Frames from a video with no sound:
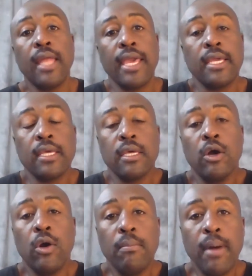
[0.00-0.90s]
Like
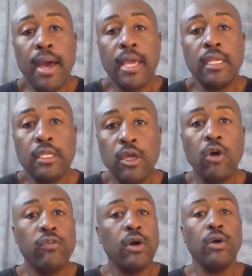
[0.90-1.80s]
on my
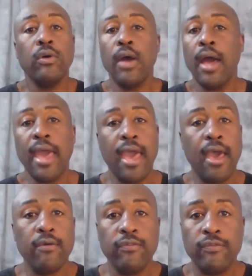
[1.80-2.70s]
Lenovo, I
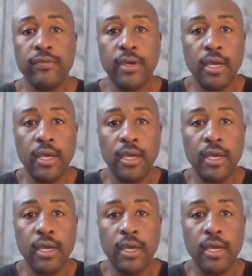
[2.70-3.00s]
have